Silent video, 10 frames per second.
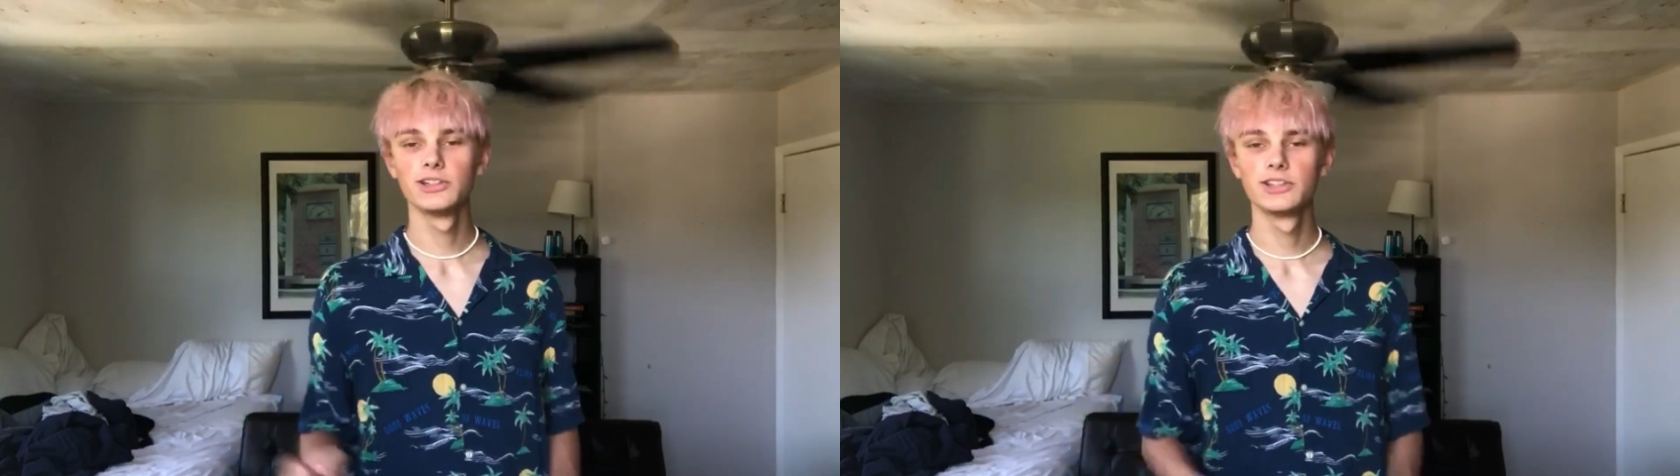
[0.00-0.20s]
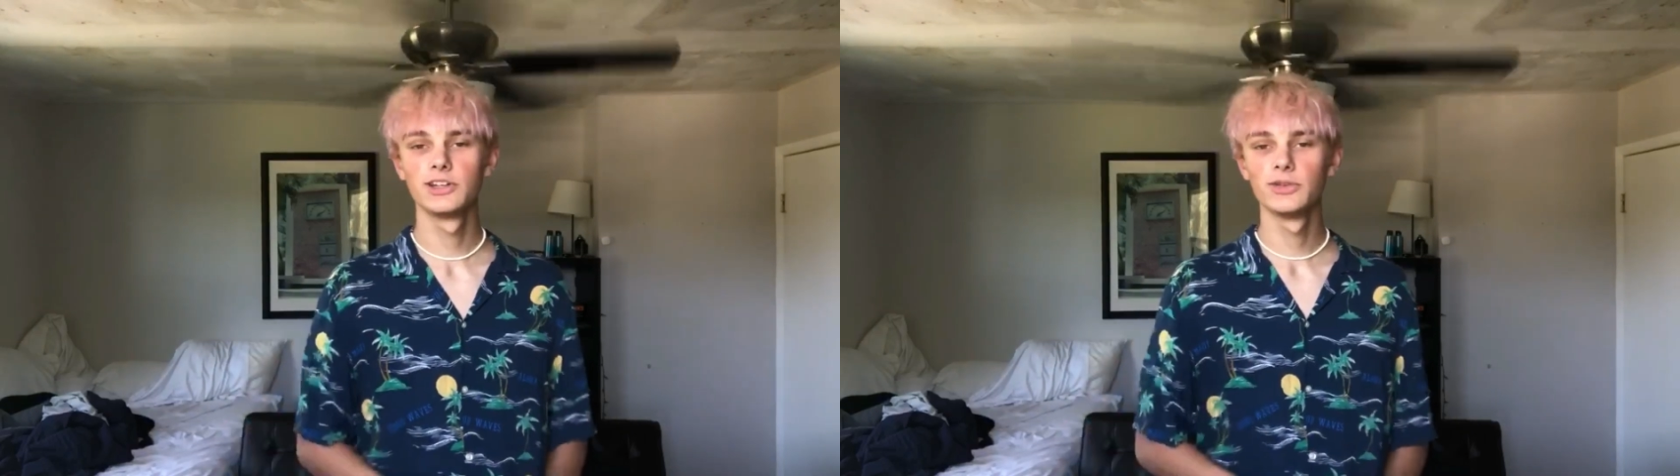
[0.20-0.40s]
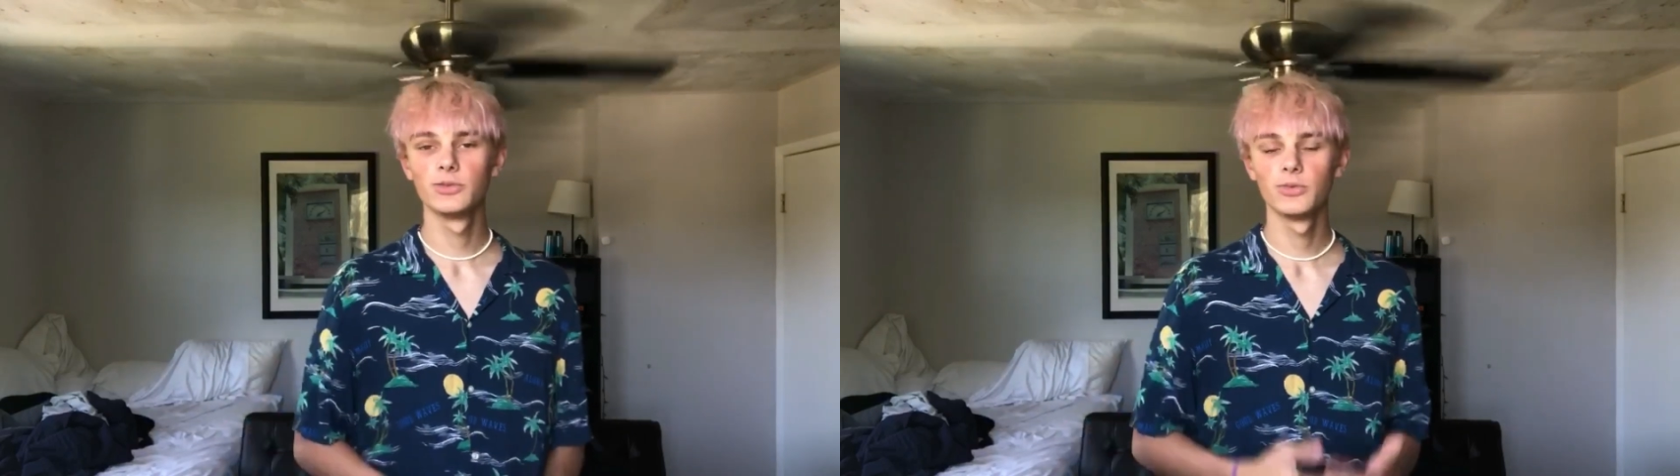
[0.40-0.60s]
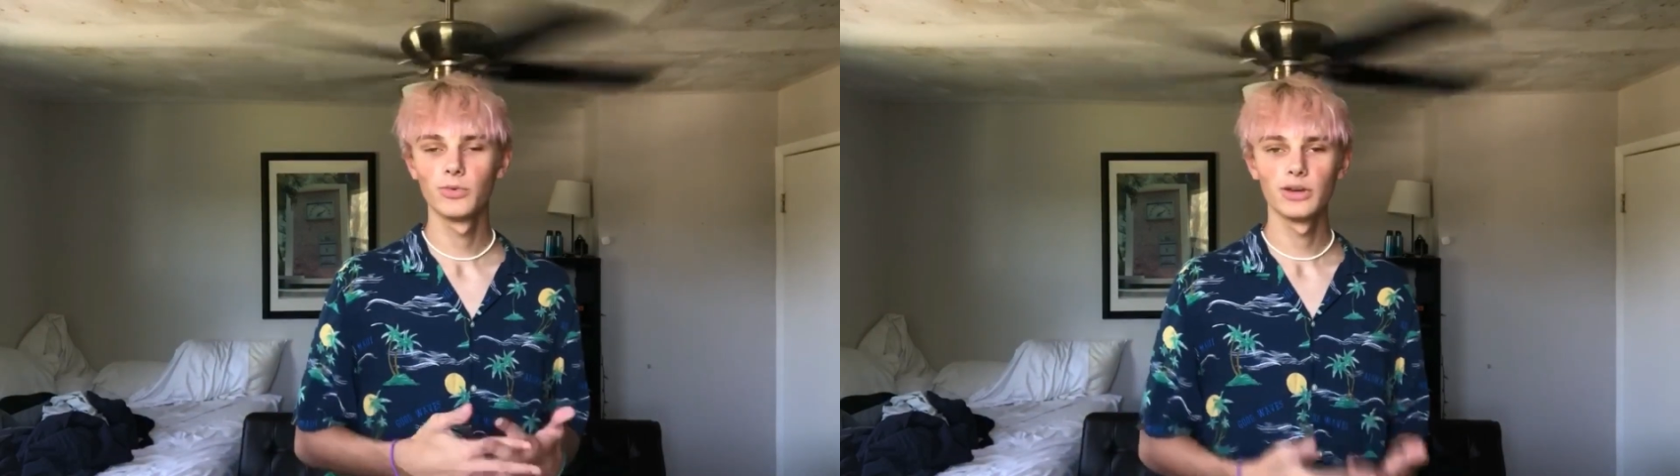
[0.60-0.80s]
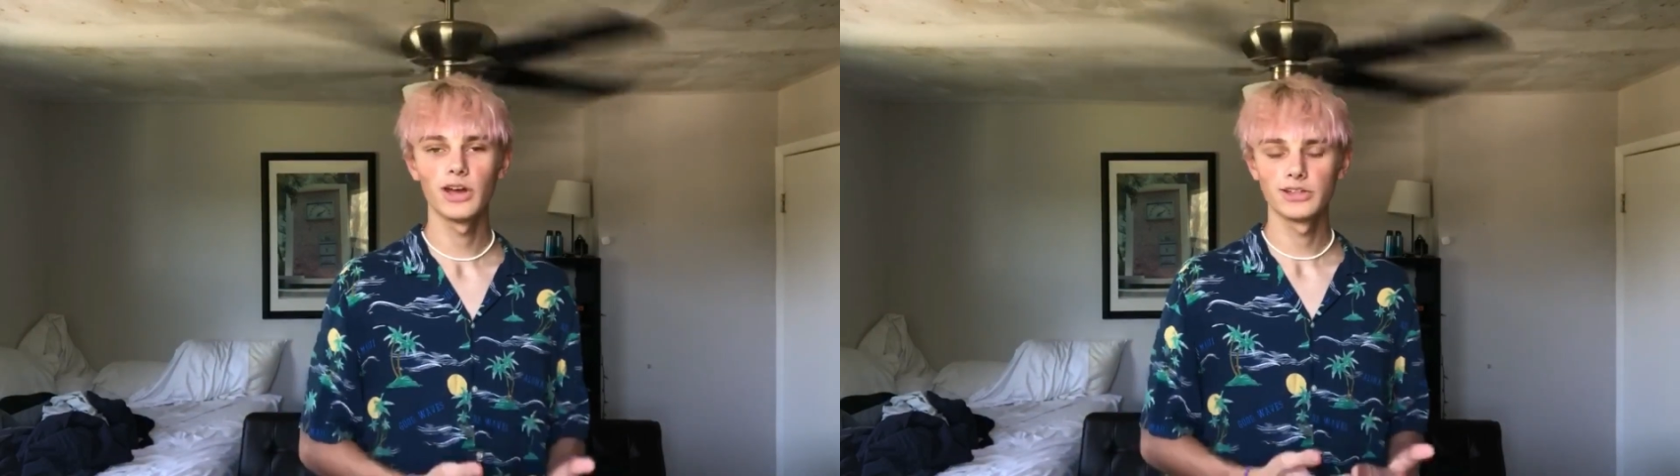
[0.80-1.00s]
to do
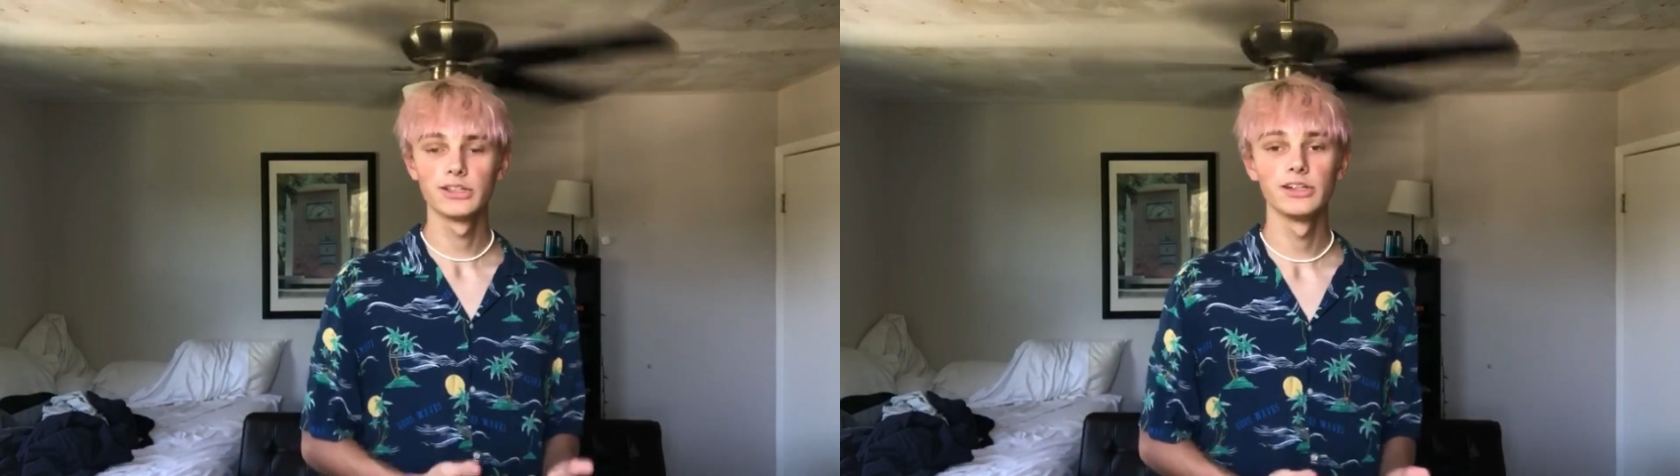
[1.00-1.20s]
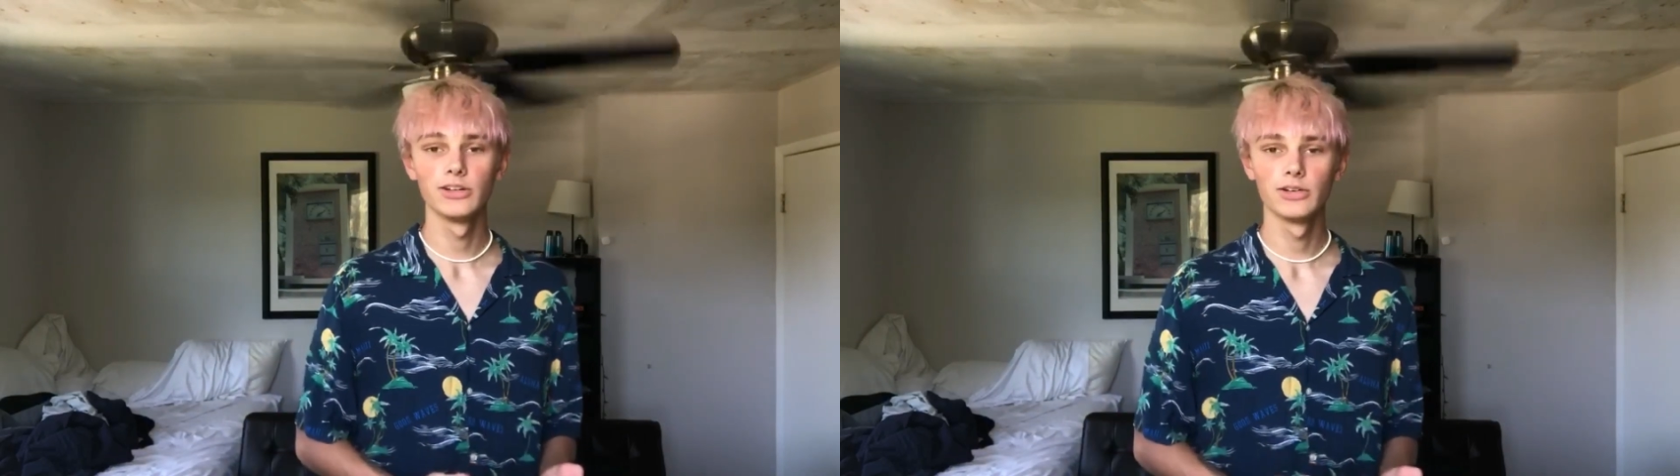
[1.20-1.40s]
what not to do.